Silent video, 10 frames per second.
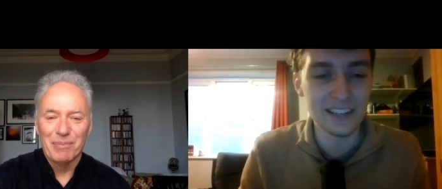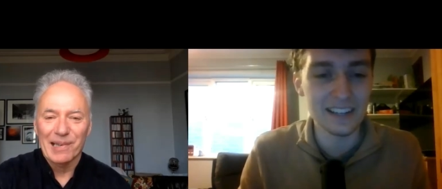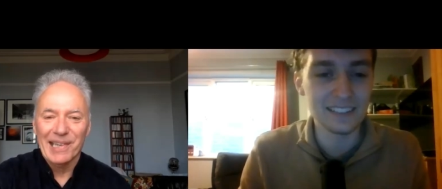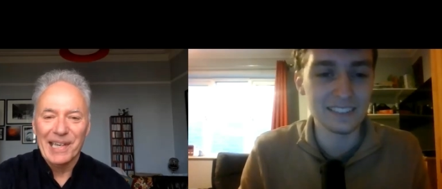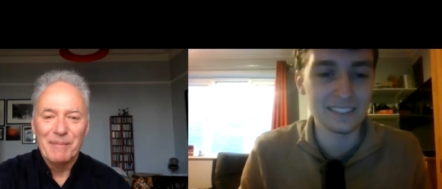
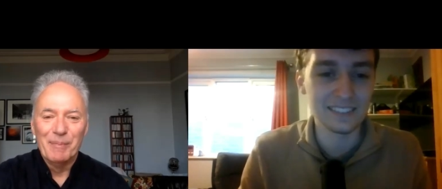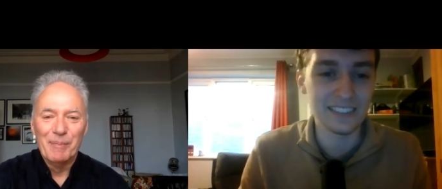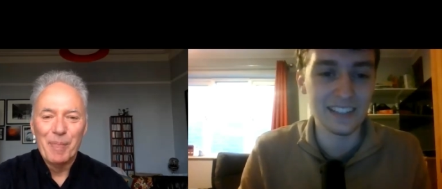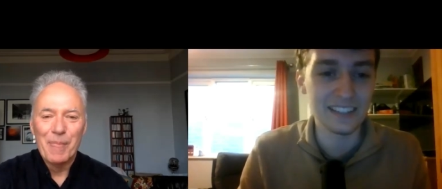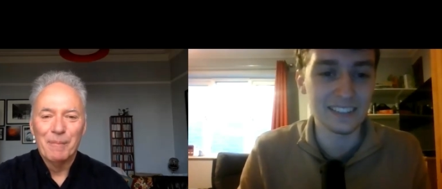Speaker 1: that.
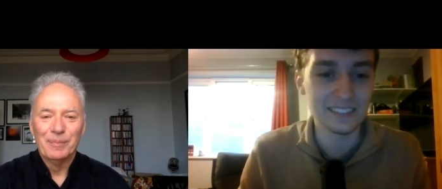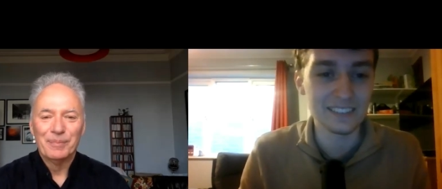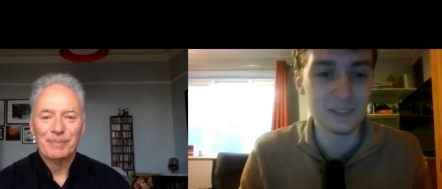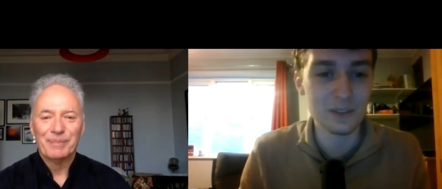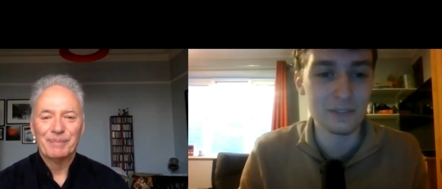Yeah,
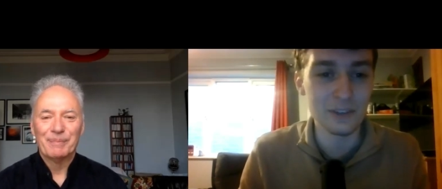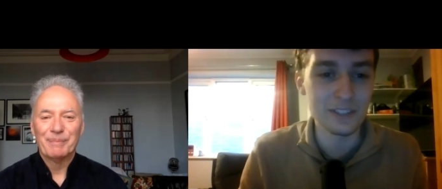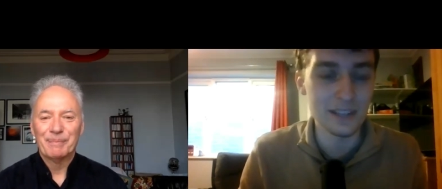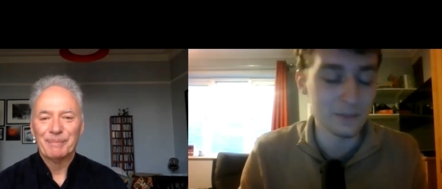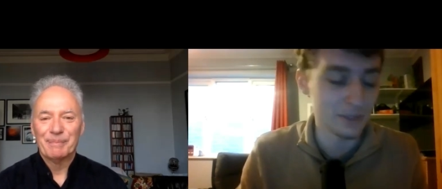there's quite a few
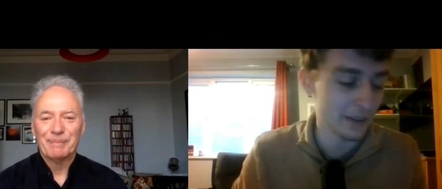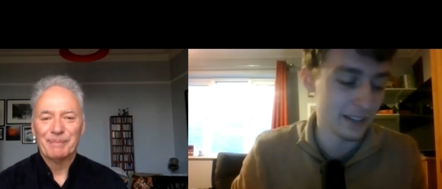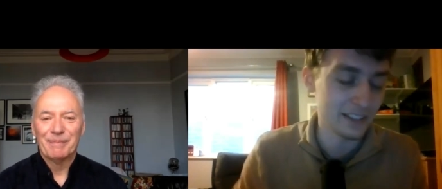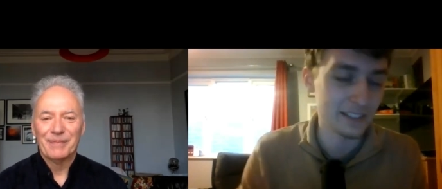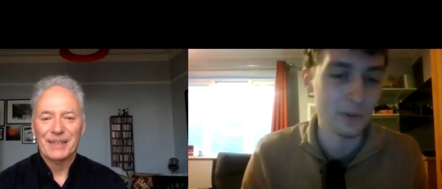teams. I mean,
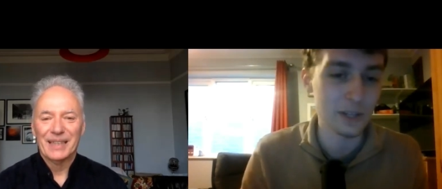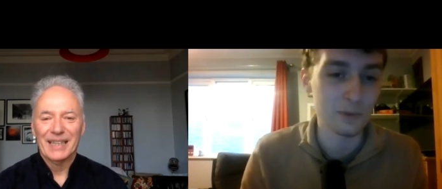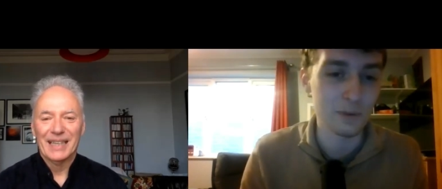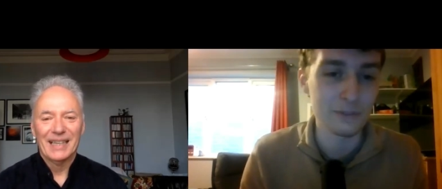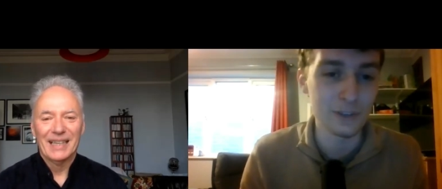like you said, West
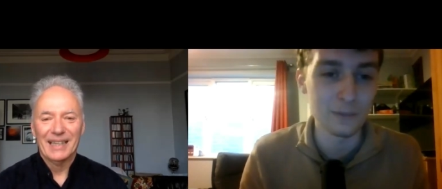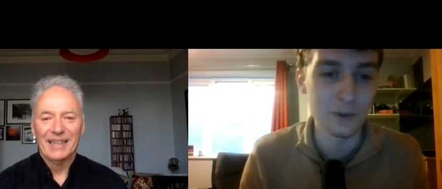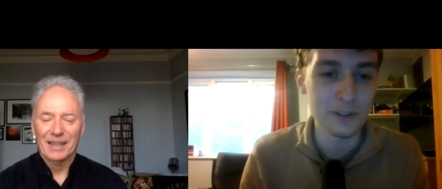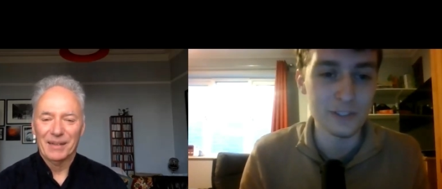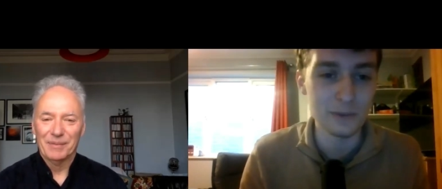Brom, Fulham,
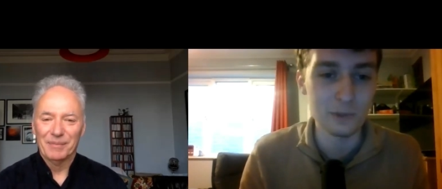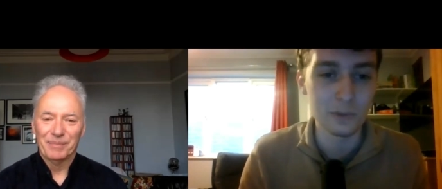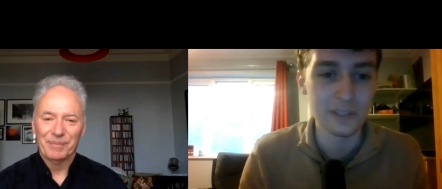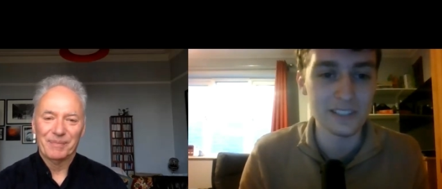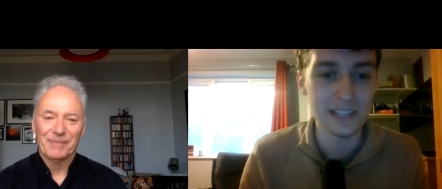Norwich, they're
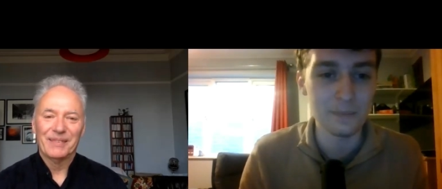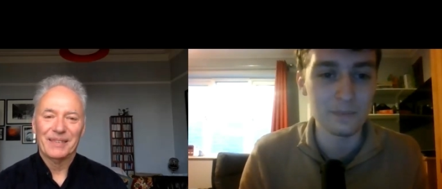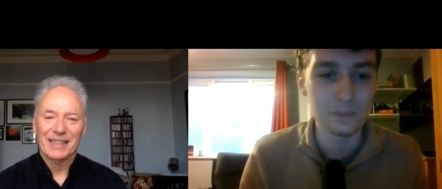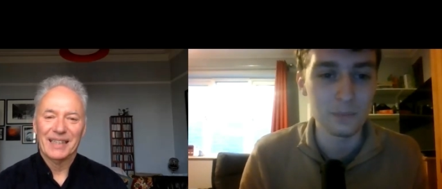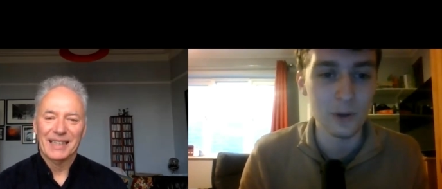all in the
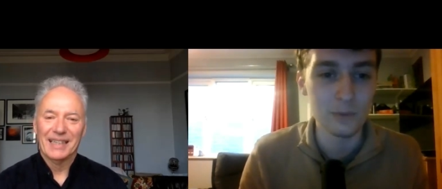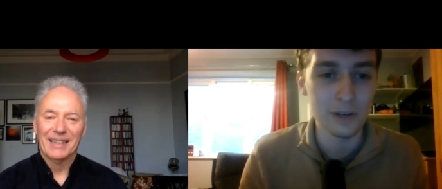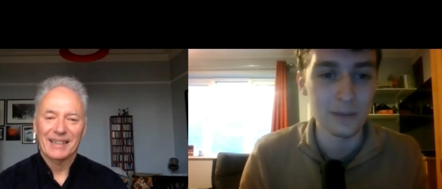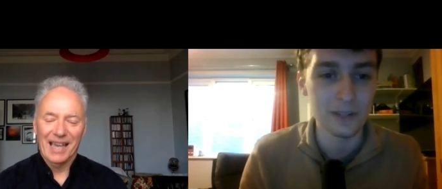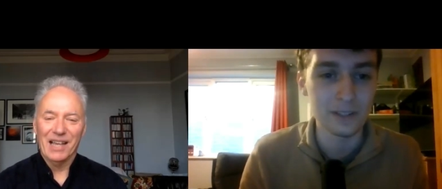same boat
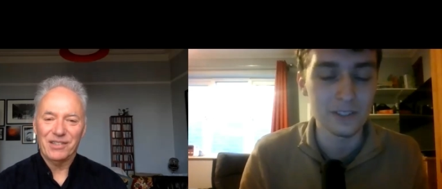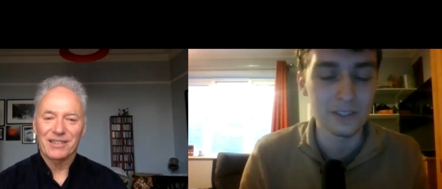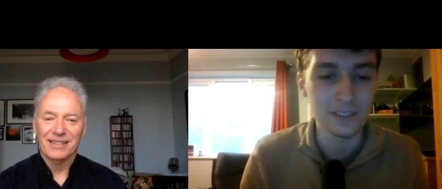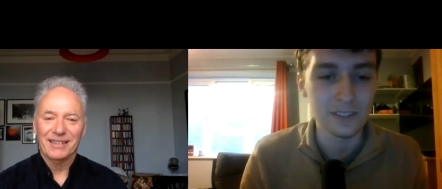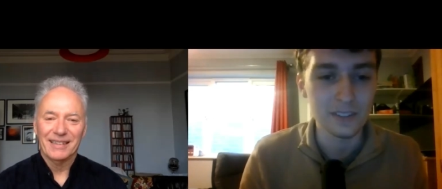pretty much.
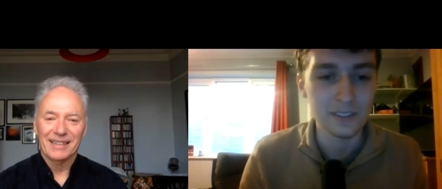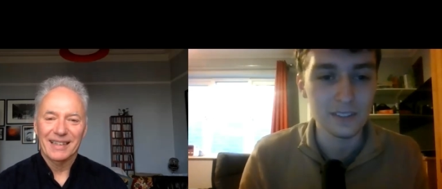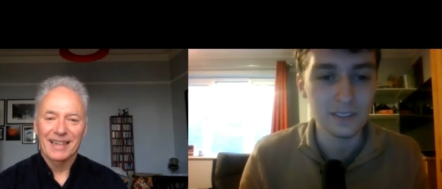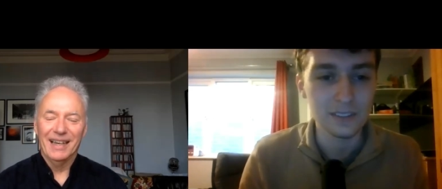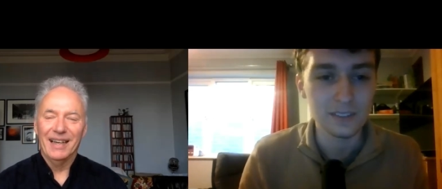
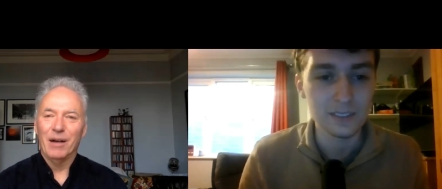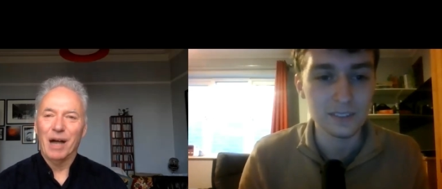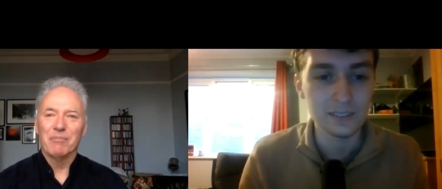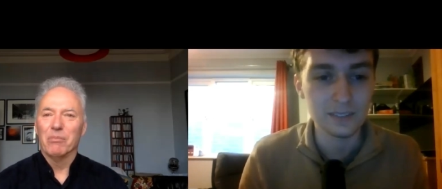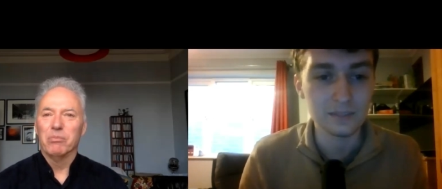
Speaker 2: Yeah,
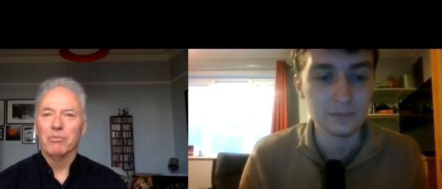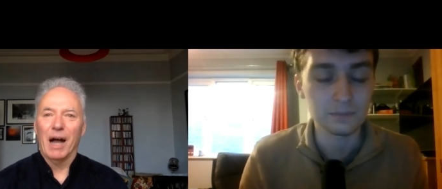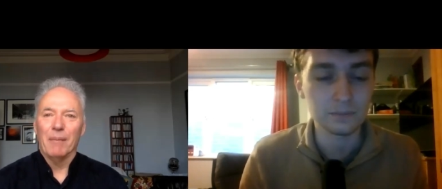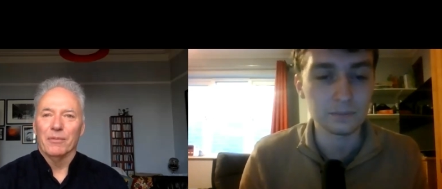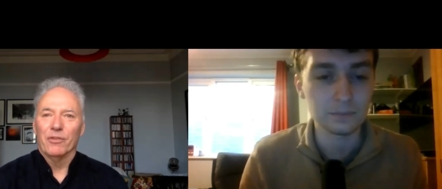I,
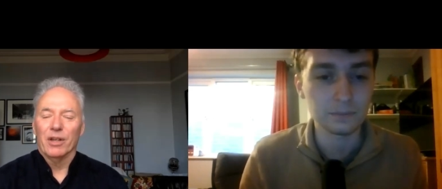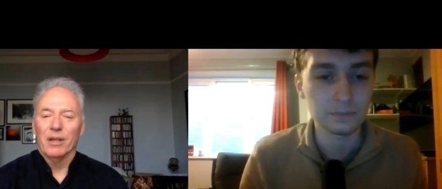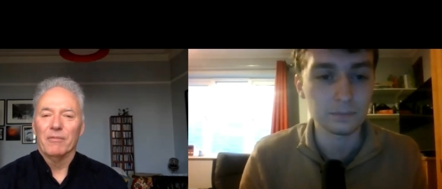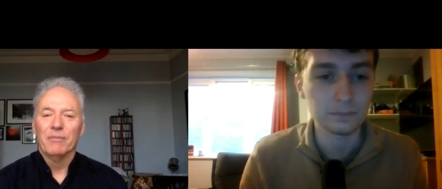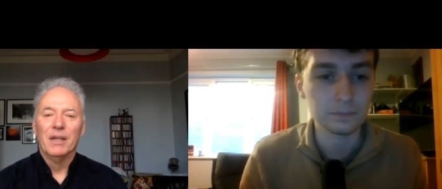up until
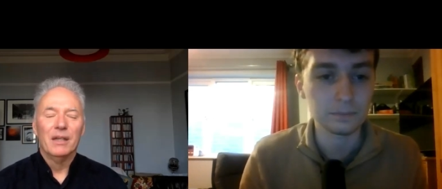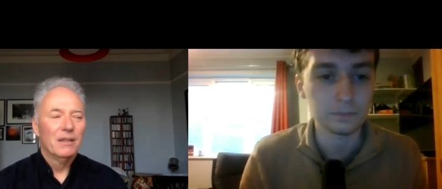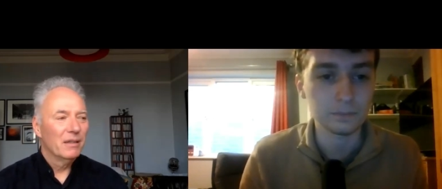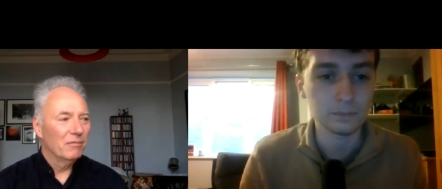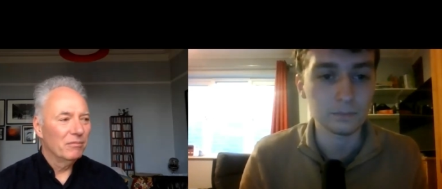a,
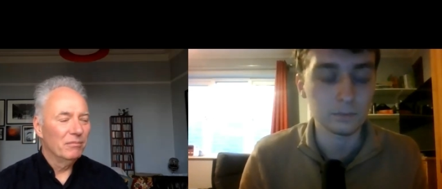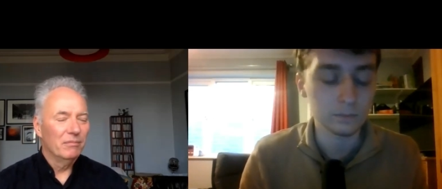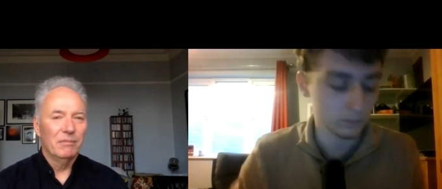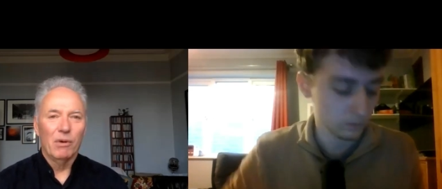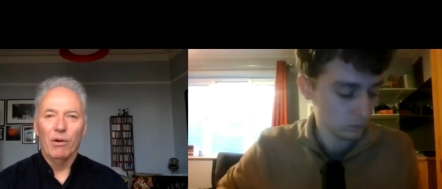a uh,
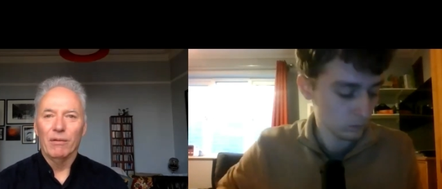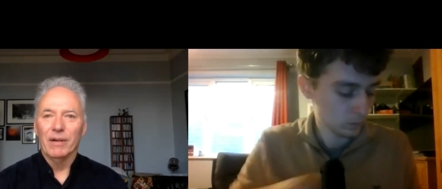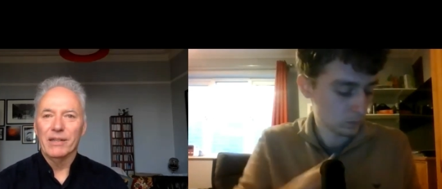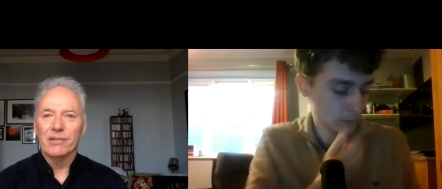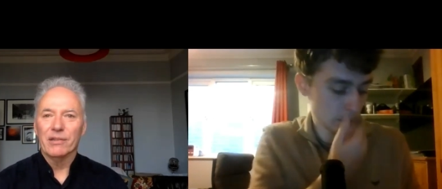more
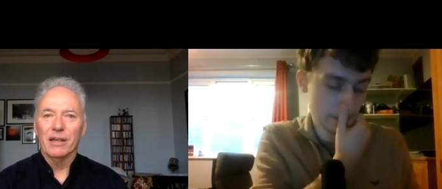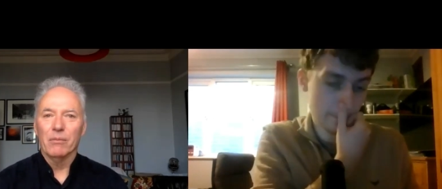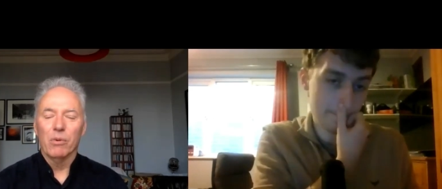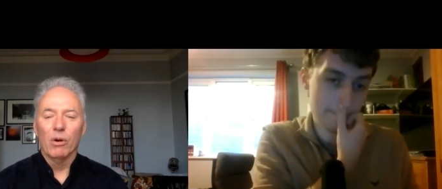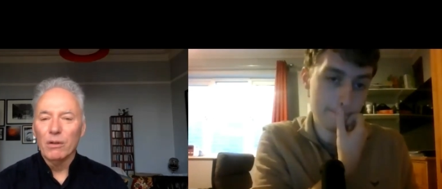
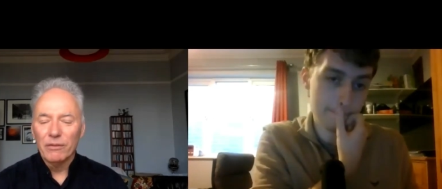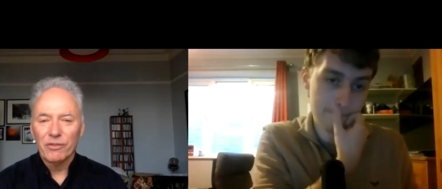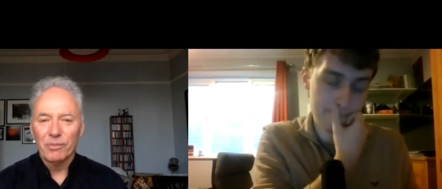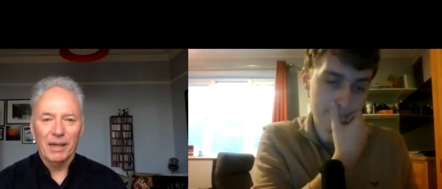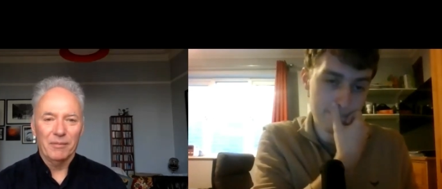recently,
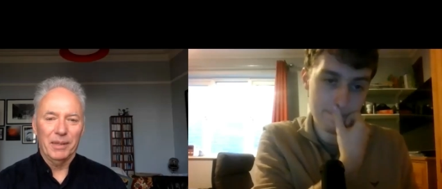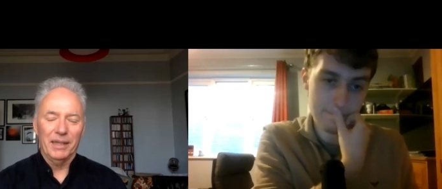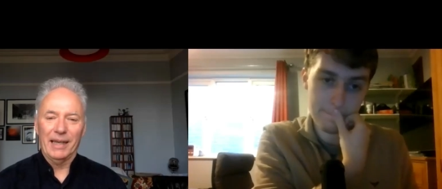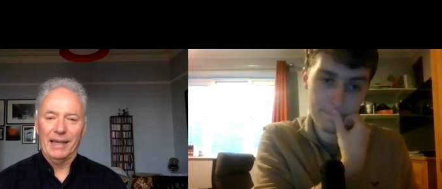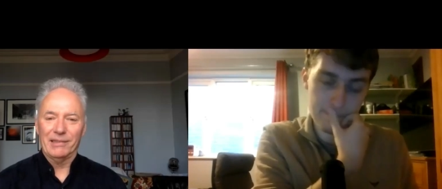Wolves might have been
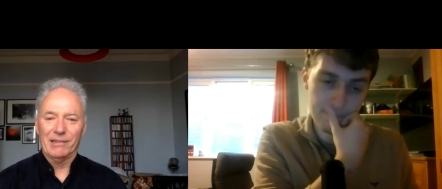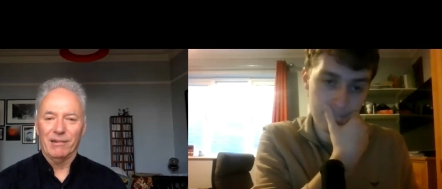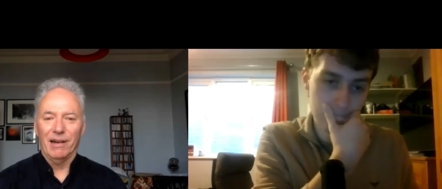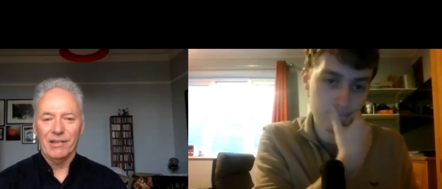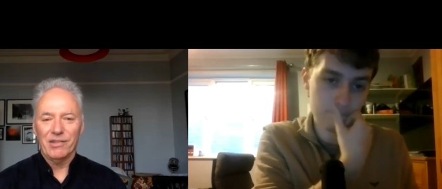categorised